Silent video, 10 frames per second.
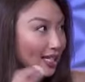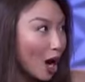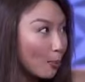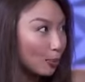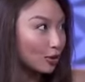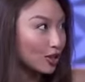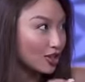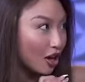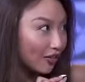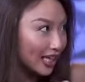as a couple to
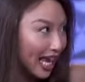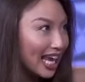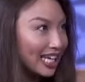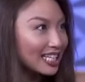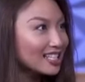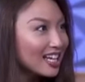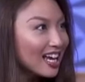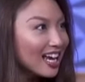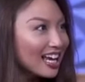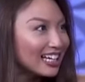solve a case.
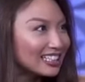Right.